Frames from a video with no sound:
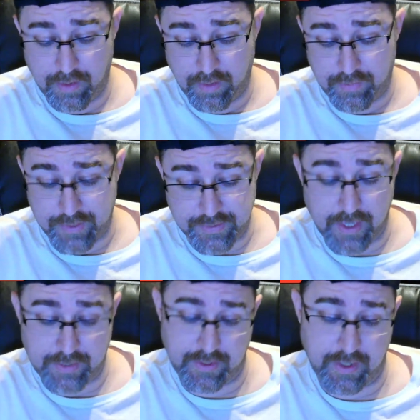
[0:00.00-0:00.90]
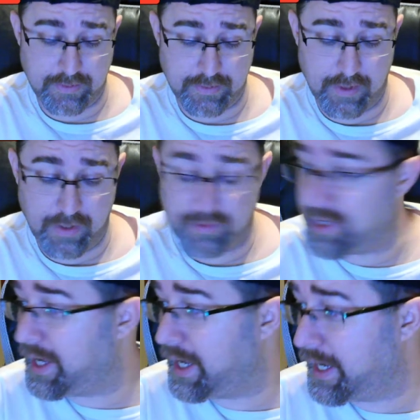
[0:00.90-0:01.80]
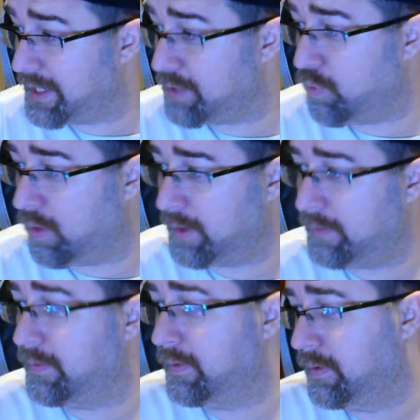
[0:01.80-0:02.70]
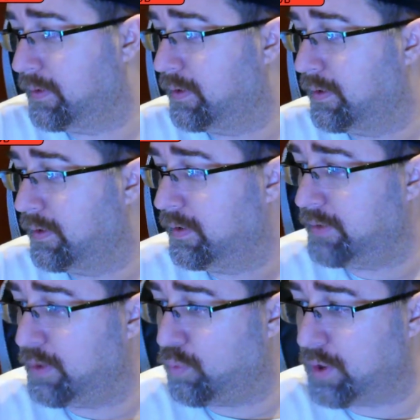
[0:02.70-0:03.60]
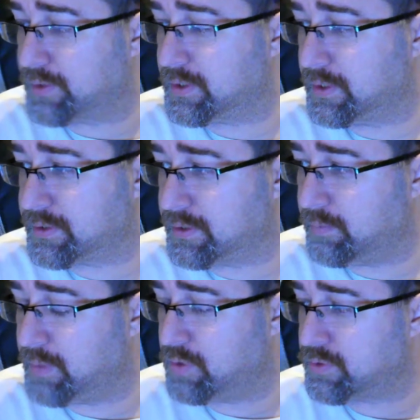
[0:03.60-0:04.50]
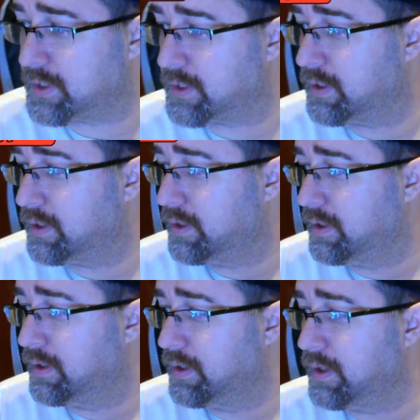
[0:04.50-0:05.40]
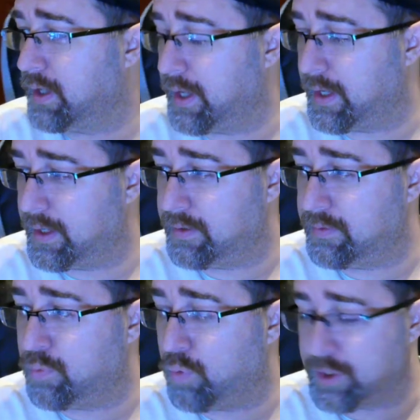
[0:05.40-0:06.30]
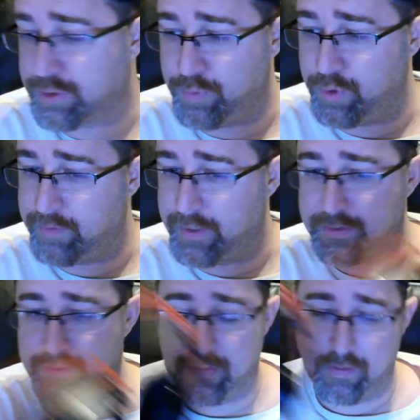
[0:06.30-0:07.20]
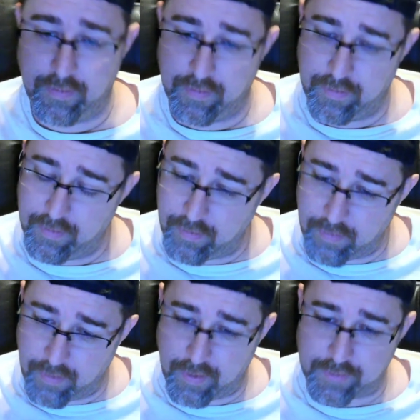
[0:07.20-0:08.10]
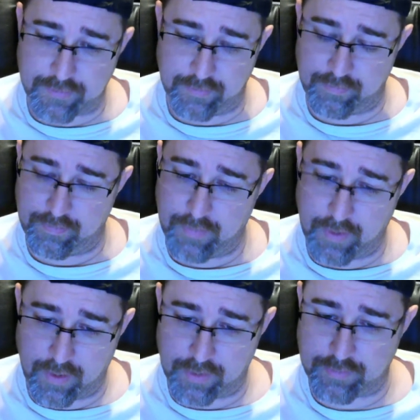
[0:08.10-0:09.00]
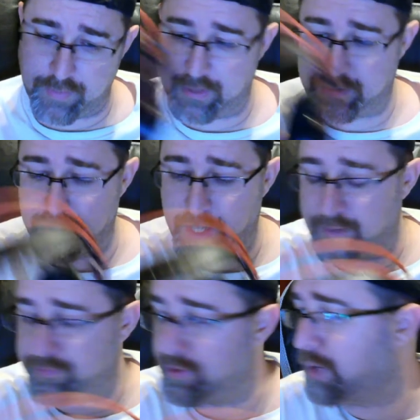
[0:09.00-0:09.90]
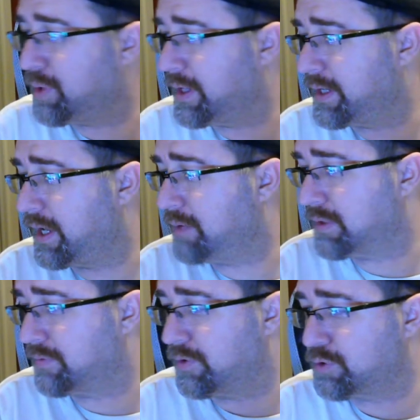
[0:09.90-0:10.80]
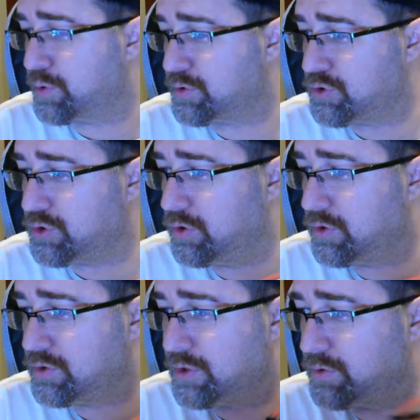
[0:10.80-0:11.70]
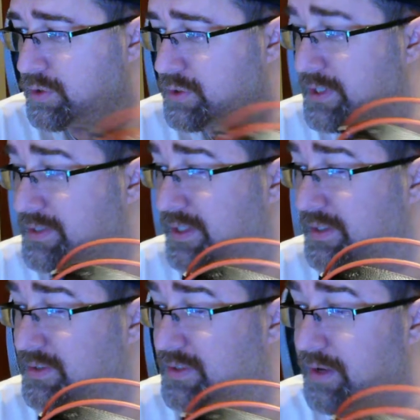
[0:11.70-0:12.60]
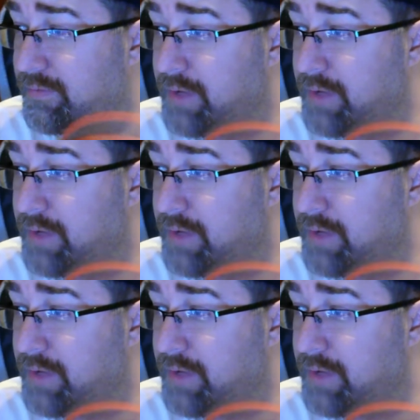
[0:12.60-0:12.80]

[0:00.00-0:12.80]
these headsets to anyone that wants to listen to music and watch movies. Awesome, awesome headset. Now, if you're not playing games like first person shooters and you're just listening to stuff,